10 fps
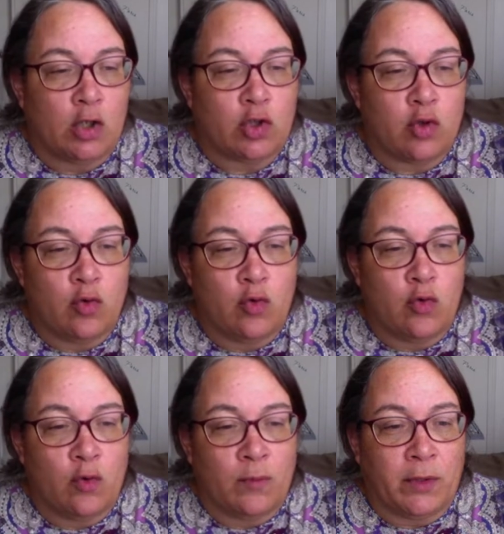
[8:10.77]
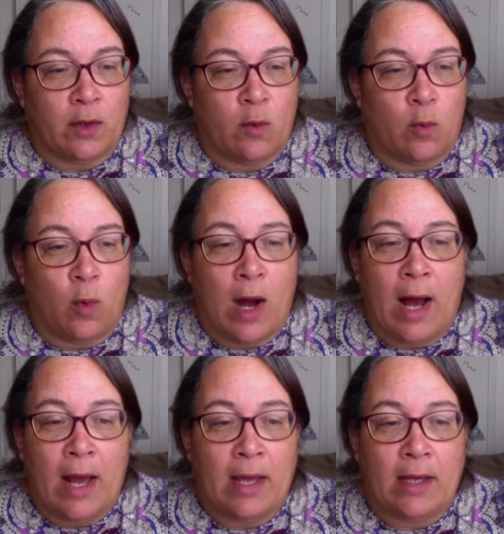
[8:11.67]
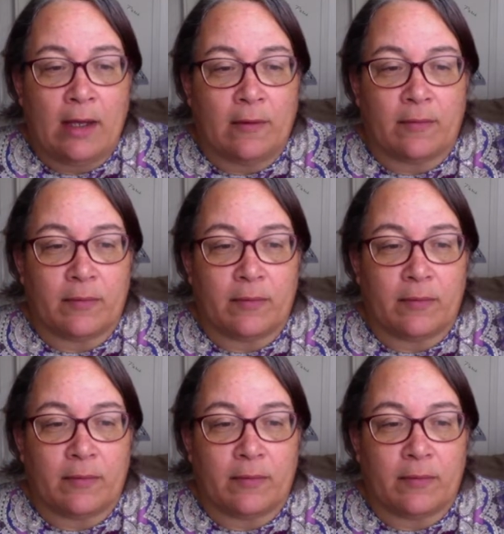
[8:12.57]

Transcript: To, why